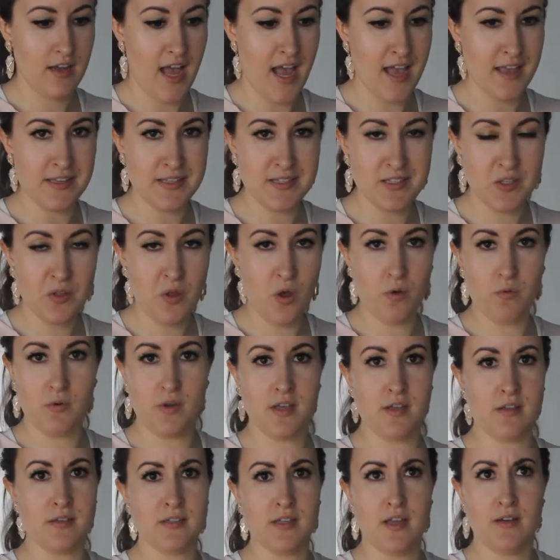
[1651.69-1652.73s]
I still
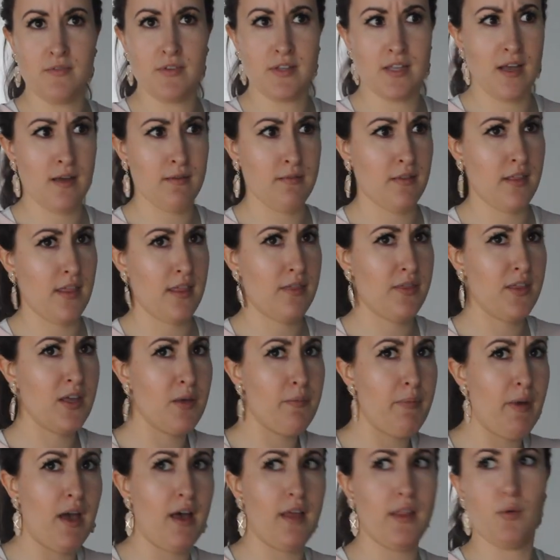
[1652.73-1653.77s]
always, every time I think
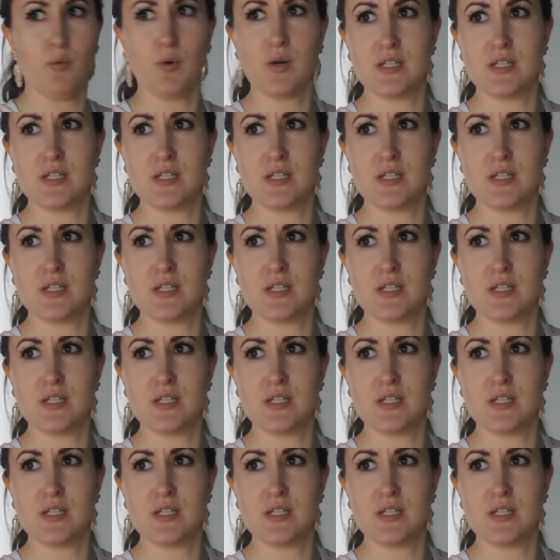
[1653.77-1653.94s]
about like,